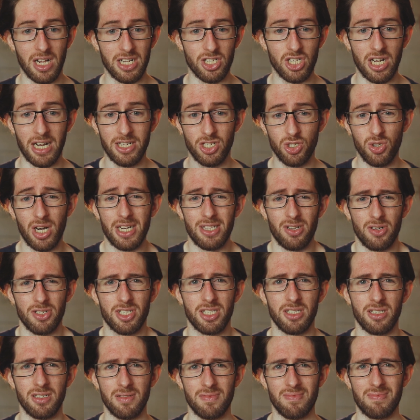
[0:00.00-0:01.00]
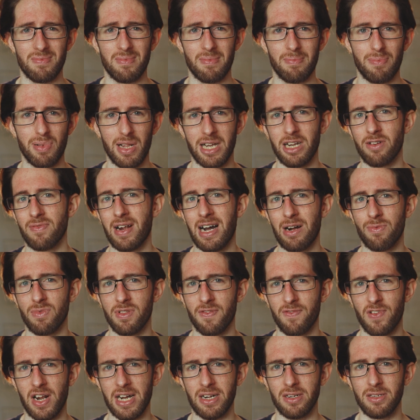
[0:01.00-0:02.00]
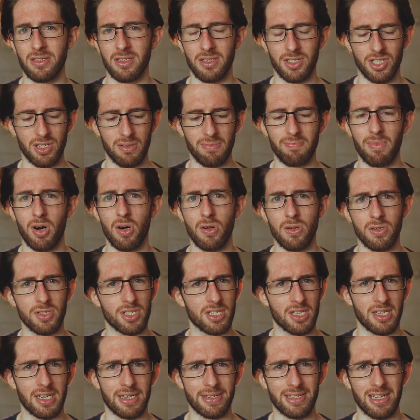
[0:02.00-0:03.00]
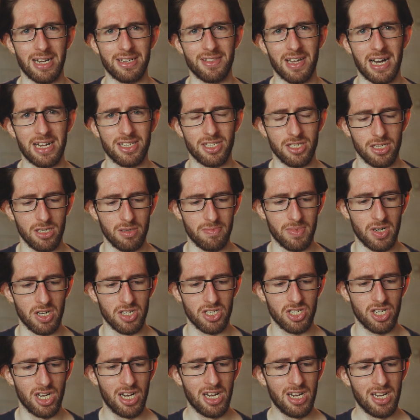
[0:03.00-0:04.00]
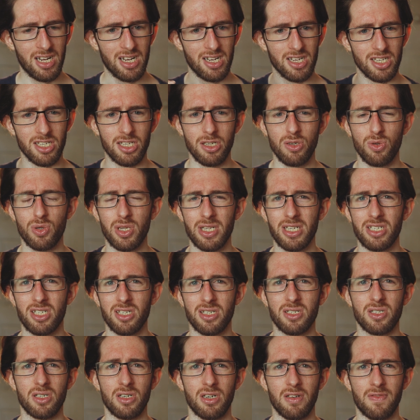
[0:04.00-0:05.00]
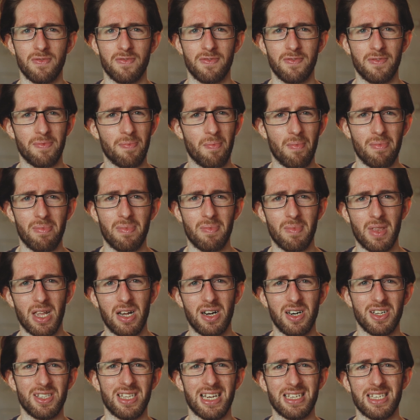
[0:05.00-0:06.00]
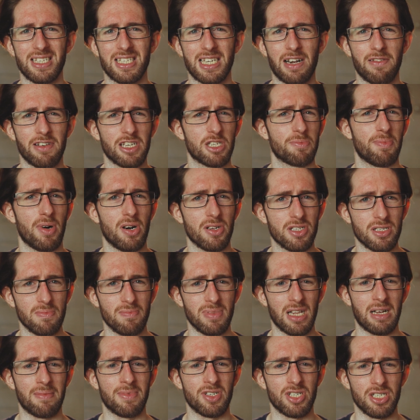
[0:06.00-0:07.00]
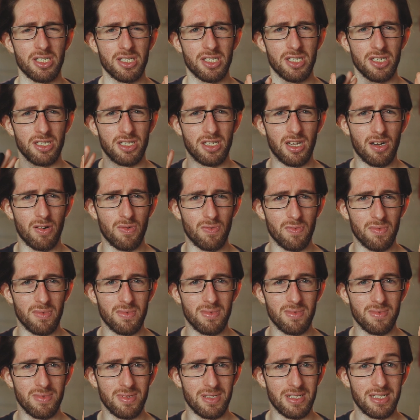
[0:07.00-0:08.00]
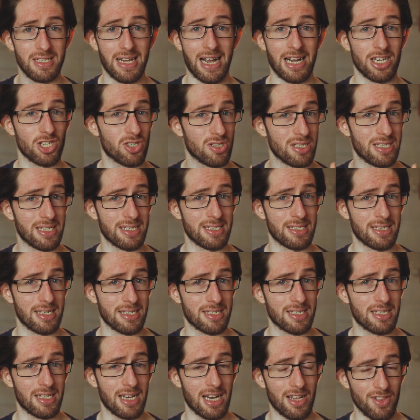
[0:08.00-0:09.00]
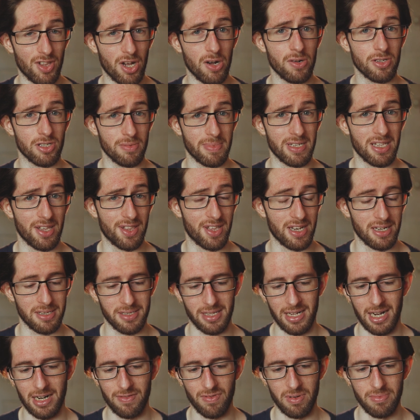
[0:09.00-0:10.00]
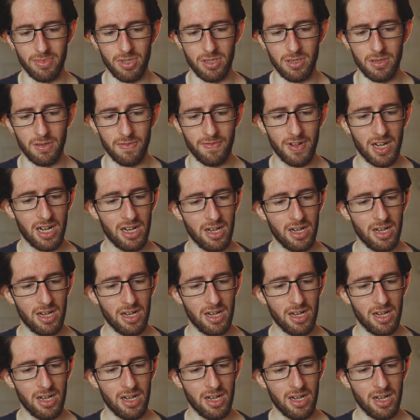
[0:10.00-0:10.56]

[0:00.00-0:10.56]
I try not to play around with freckles and moles and things like that too much. Usually just sort of unnecessary spots and blemishes that don't naturally exist there. Those will be the things that I remove.